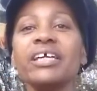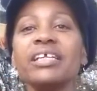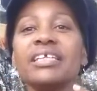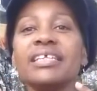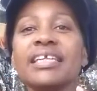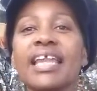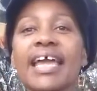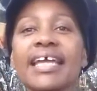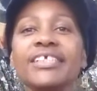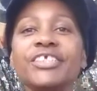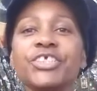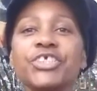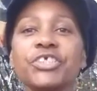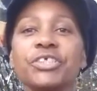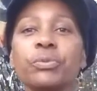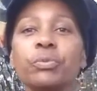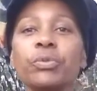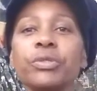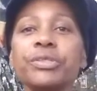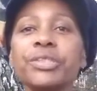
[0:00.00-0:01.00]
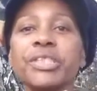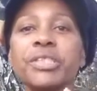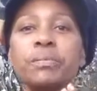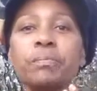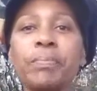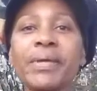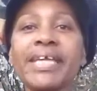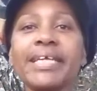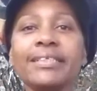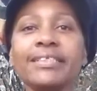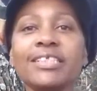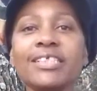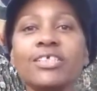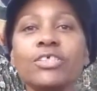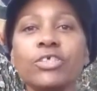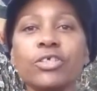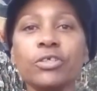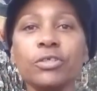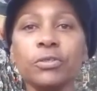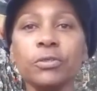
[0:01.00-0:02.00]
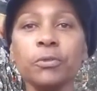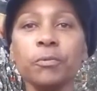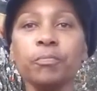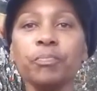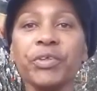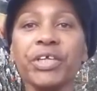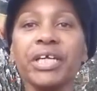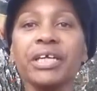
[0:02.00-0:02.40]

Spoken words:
Nature will speak to you.